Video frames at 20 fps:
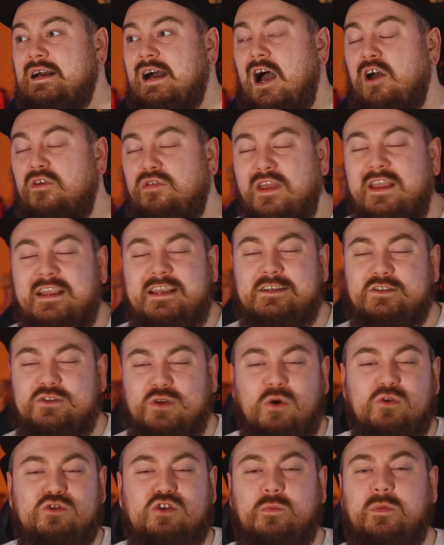I think it's
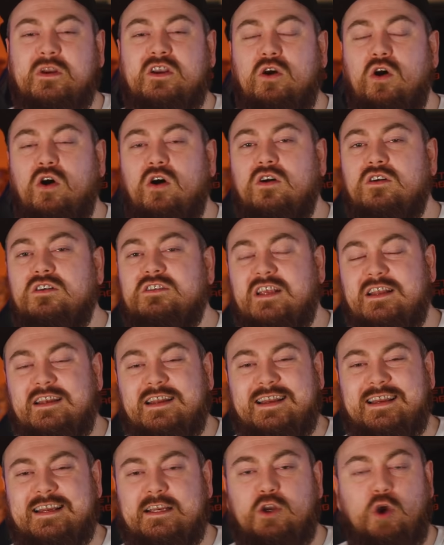also because in
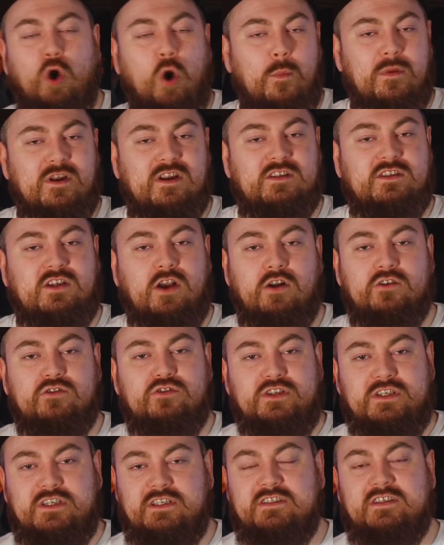uh, communist
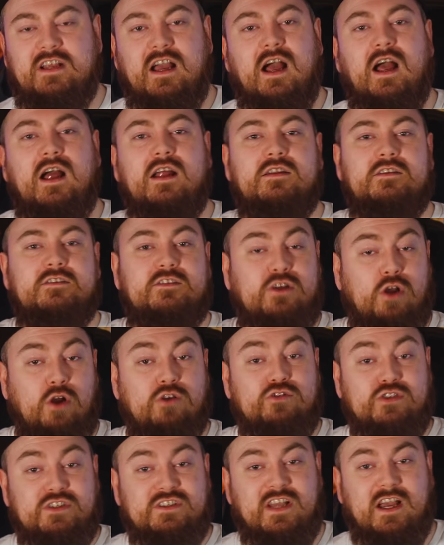countries and
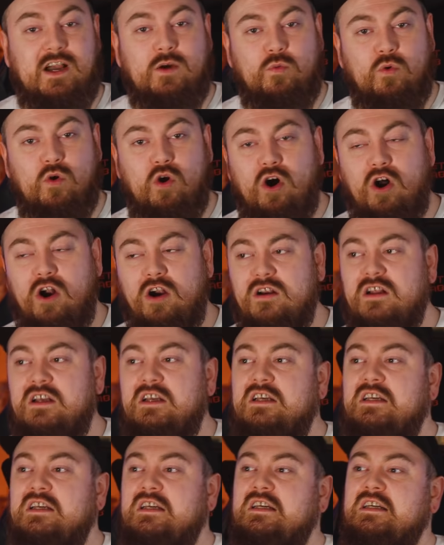countries at war,
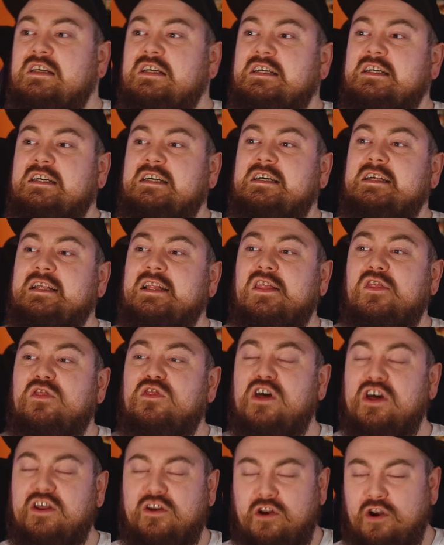
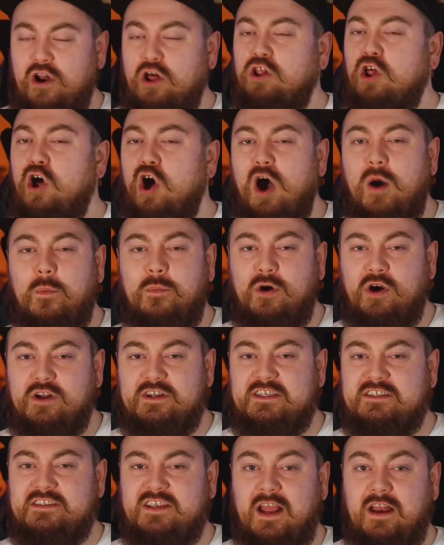there are a lot of
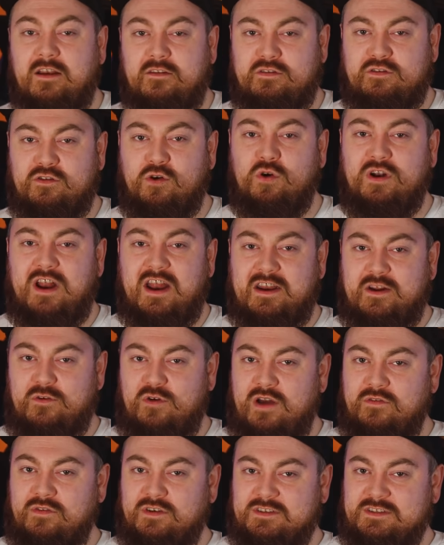bodies getting thrown into
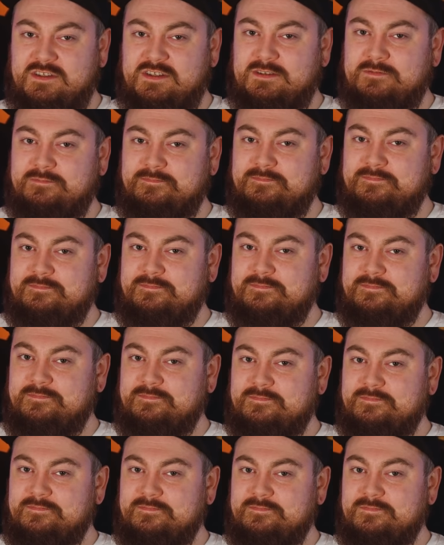rivers
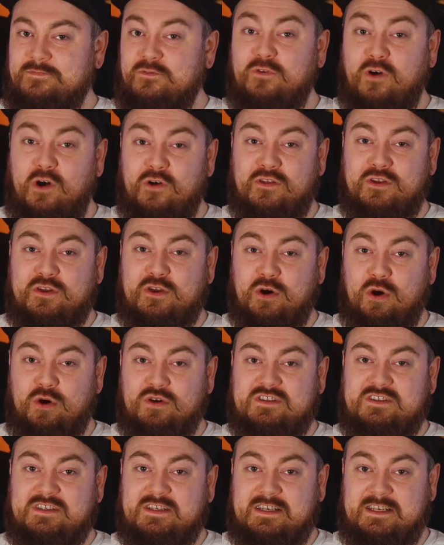for the
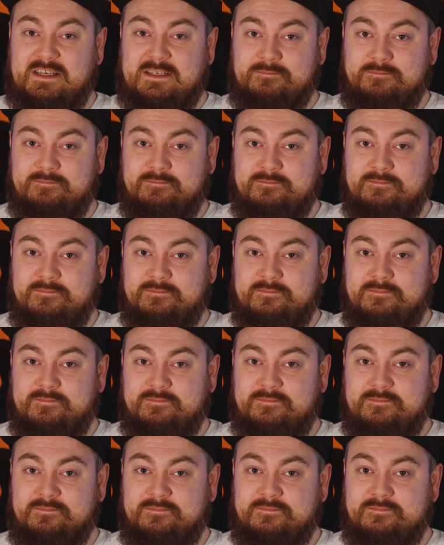crocs to eat.
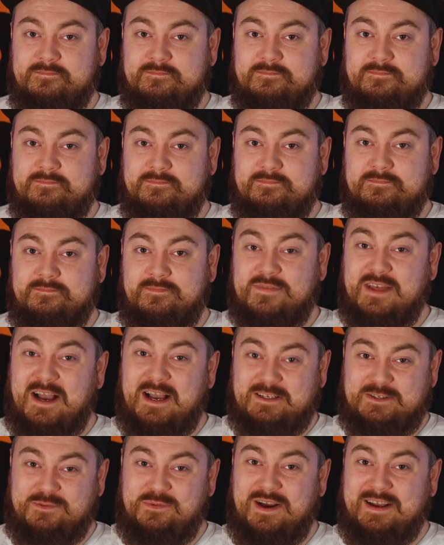
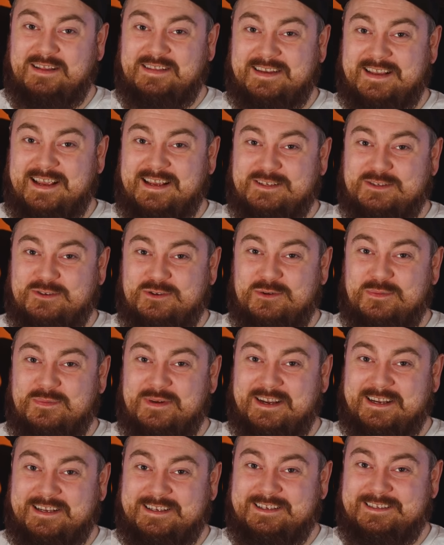That's why they get so
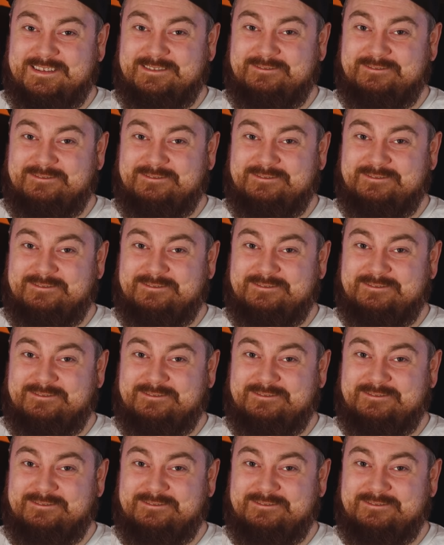big.